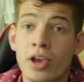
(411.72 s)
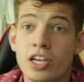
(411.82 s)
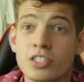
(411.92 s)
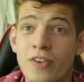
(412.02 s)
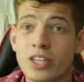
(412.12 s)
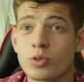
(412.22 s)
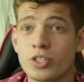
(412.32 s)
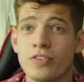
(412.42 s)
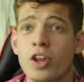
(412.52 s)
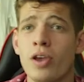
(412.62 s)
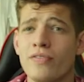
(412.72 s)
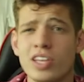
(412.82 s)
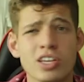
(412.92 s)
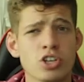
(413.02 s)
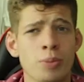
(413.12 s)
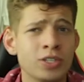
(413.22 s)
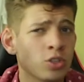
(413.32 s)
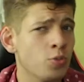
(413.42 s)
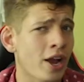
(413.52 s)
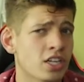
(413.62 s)
Anyway, guys, so thanks for watching the video. If you did enjoy it,
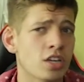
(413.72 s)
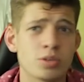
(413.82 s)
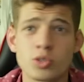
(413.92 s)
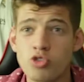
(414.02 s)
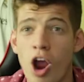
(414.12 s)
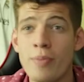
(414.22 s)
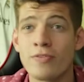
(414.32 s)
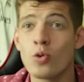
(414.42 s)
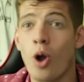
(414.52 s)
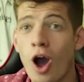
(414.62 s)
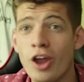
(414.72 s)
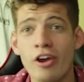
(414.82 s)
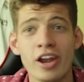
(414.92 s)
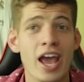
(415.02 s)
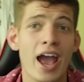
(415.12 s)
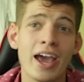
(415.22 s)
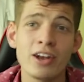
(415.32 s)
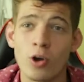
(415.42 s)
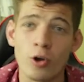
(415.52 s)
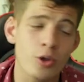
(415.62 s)
please do smash like, subscribe if you are new in here
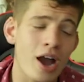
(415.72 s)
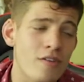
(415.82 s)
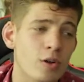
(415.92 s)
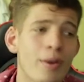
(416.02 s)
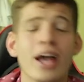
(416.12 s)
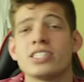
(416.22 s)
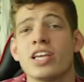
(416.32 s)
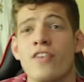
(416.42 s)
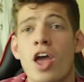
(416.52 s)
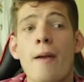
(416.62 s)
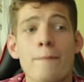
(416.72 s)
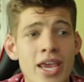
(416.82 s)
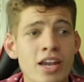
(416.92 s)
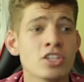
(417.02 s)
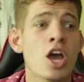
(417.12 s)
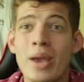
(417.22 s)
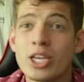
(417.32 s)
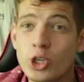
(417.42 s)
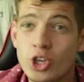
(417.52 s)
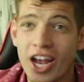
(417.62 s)
and or you have a massive penis.
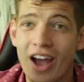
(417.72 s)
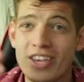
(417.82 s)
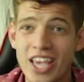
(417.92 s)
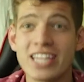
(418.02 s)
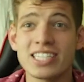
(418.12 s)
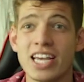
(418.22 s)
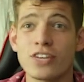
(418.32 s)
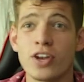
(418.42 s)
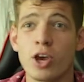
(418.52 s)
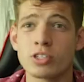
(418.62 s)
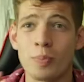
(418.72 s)
Make sure you check out yesterday's video.